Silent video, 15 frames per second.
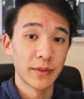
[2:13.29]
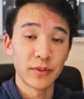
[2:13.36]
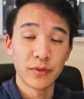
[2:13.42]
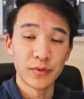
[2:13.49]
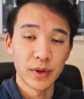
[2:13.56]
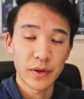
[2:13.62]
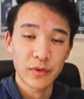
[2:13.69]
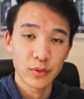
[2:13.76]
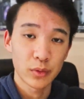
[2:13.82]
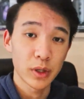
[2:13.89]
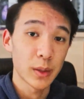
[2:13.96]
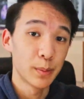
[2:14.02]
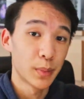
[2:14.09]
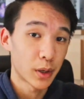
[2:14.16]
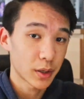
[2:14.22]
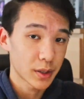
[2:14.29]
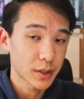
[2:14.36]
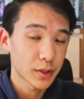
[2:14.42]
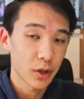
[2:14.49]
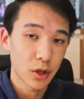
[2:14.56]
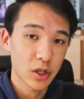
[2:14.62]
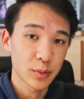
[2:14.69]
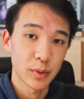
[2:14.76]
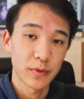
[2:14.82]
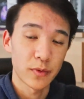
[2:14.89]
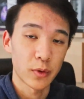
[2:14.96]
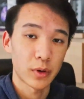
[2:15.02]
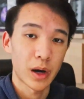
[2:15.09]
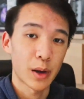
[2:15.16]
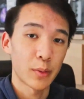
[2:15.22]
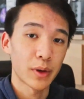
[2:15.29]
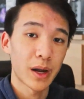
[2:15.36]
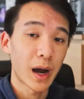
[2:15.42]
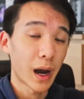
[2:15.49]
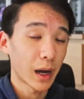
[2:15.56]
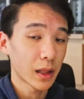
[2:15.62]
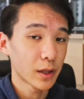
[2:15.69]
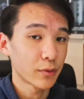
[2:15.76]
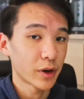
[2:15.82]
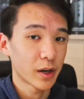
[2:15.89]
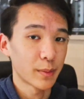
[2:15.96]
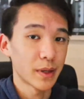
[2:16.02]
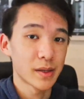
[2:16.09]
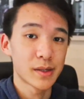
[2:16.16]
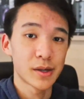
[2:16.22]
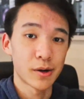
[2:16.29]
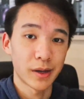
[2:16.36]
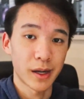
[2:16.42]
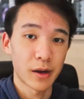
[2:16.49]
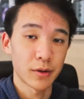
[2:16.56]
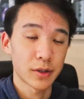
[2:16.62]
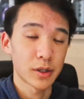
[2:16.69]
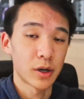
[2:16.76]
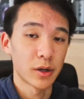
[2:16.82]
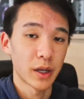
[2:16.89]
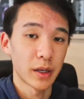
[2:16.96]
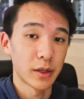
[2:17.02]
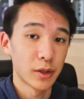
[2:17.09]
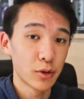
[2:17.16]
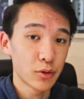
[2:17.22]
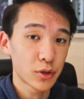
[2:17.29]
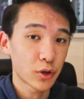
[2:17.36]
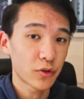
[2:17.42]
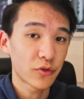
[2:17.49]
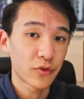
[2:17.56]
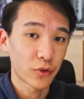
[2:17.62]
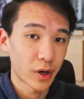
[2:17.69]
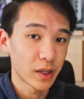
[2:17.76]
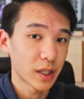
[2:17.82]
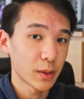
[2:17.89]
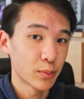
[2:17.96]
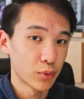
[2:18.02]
if you've never really bought stocks before, I would highly recommend starting out on a user-friendly